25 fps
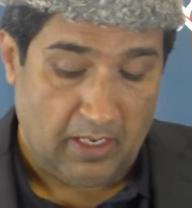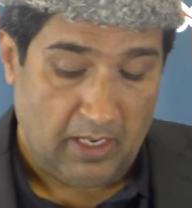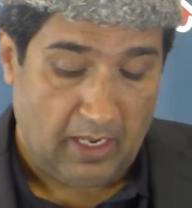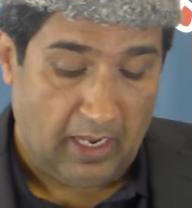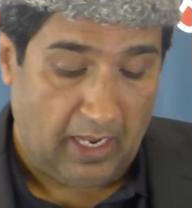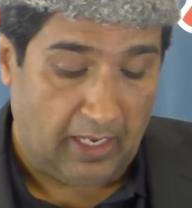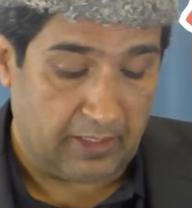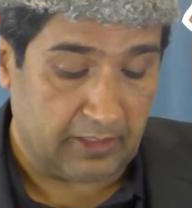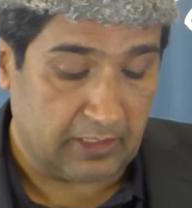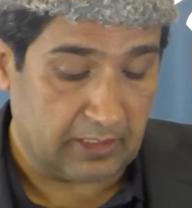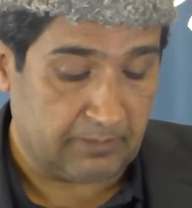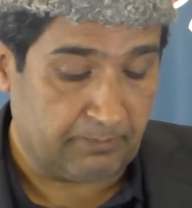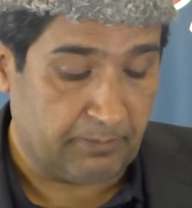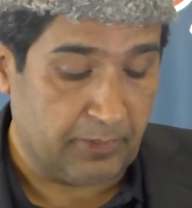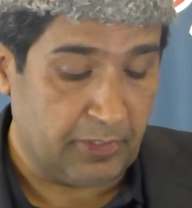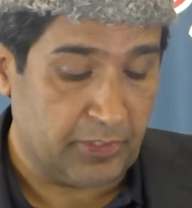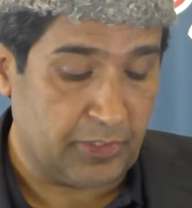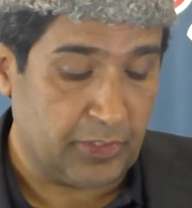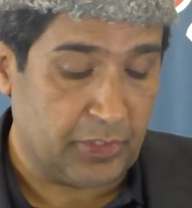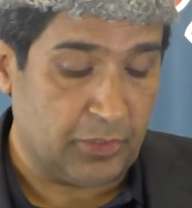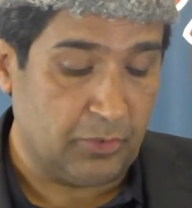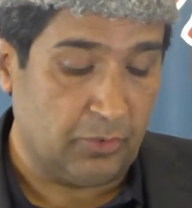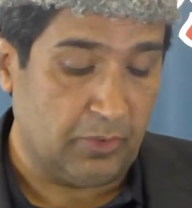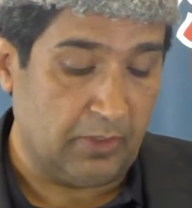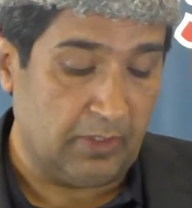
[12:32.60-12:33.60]
and
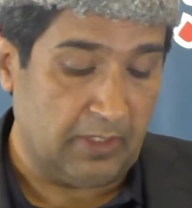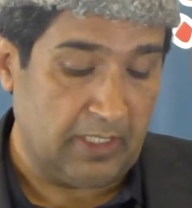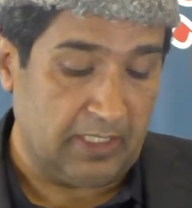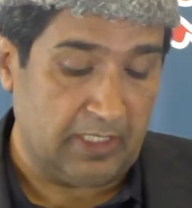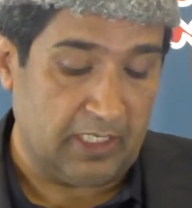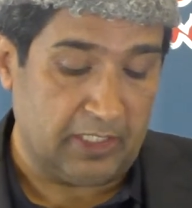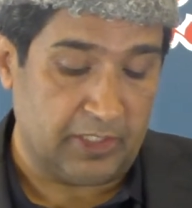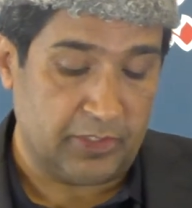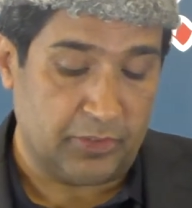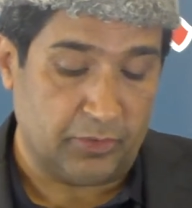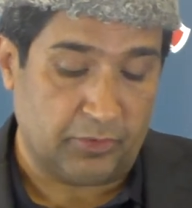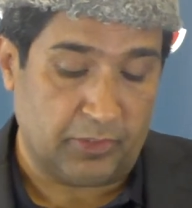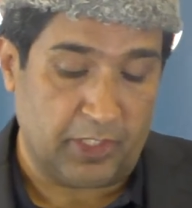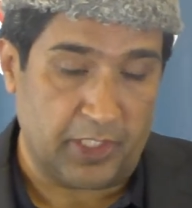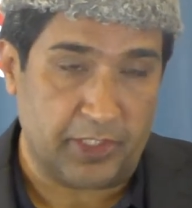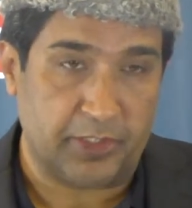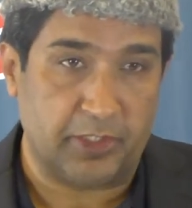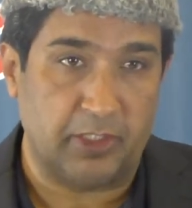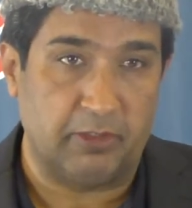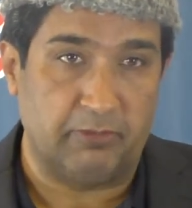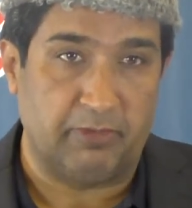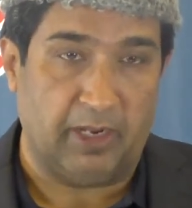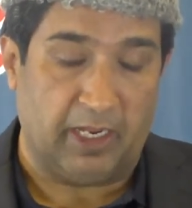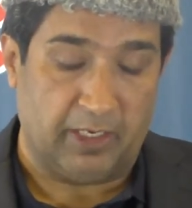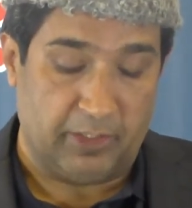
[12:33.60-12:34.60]
spiritual and
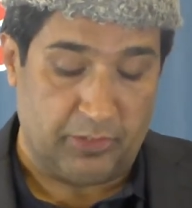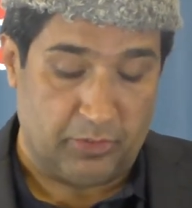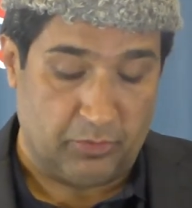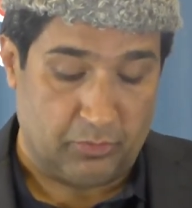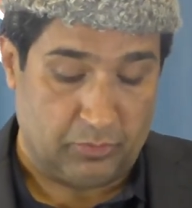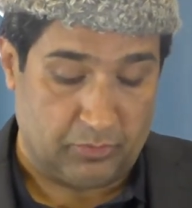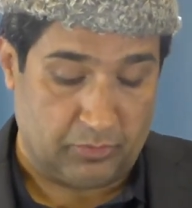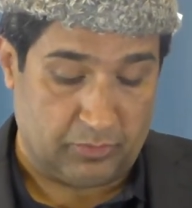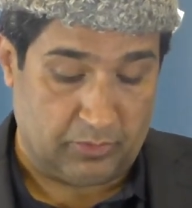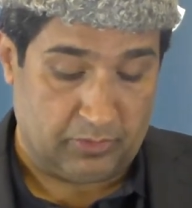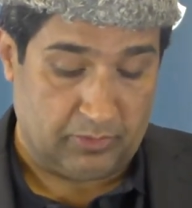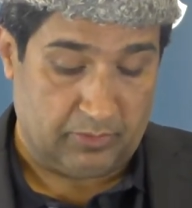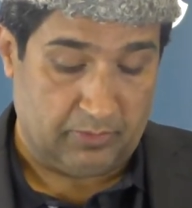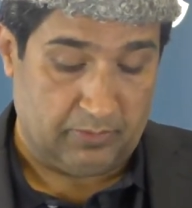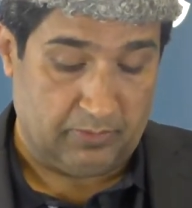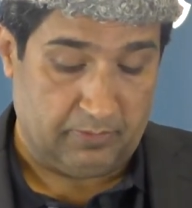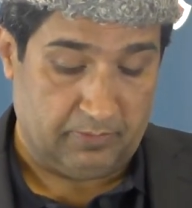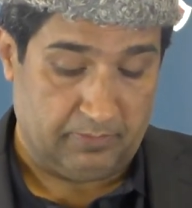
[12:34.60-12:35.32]
educational values.